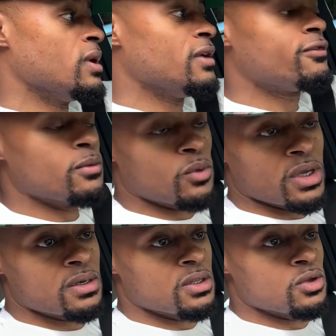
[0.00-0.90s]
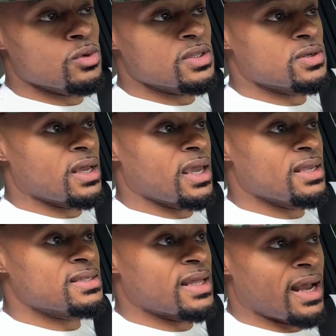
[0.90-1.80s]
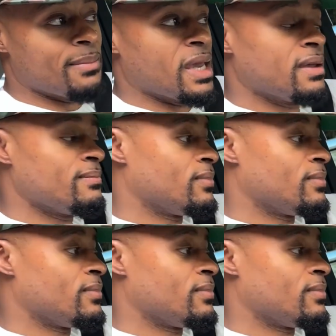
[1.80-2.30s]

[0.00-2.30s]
if and when you get to the age that I'm at,